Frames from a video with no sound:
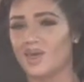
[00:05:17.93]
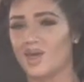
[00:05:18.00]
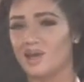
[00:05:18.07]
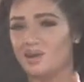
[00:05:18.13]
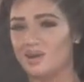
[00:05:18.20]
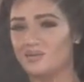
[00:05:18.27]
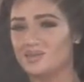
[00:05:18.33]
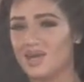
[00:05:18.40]
I
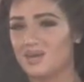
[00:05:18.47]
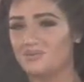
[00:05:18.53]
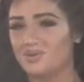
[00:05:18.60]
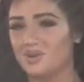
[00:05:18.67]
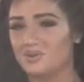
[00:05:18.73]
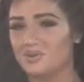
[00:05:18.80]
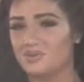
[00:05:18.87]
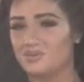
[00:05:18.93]
don't have time for
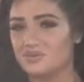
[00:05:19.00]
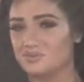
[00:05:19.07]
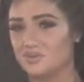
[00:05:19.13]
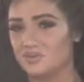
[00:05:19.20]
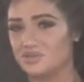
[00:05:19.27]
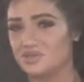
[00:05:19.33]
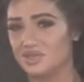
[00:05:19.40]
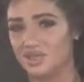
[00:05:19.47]
other people's
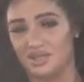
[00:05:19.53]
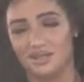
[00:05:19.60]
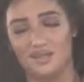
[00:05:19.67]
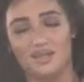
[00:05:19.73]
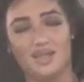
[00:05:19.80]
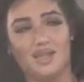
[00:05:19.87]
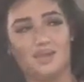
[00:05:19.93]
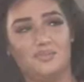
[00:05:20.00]
bullshit,
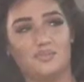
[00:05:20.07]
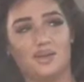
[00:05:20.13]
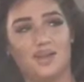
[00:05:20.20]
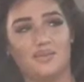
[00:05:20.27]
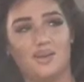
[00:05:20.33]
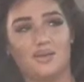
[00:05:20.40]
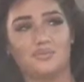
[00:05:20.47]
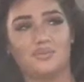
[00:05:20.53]
but
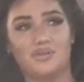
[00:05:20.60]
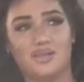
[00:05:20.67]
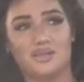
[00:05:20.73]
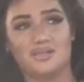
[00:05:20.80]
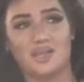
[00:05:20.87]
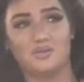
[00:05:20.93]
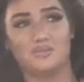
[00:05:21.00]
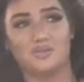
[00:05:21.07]
I've got plenty of
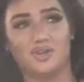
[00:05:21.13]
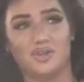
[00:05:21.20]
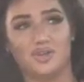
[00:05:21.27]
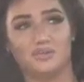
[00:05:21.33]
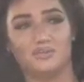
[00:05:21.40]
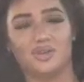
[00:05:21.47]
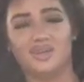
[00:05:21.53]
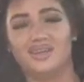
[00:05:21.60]
time for
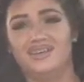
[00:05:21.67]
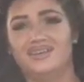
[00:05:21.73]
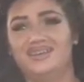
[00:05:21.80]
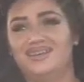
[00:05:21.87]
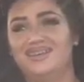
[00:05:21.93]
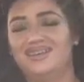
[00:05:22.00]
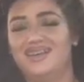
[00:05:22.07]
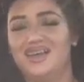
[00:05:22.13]
him.
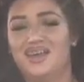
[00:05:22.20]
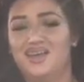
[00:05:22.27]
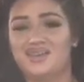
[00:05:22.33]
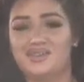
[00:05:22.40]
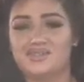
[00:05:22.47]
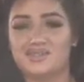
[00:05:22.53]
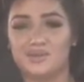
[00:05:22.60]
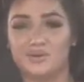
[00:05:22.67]

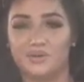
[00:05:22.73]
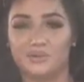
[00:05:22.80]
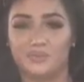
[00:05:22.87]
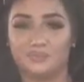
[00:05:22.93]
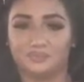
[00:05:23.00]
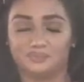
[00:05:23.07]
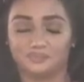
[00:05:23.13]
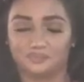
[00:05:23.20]
So,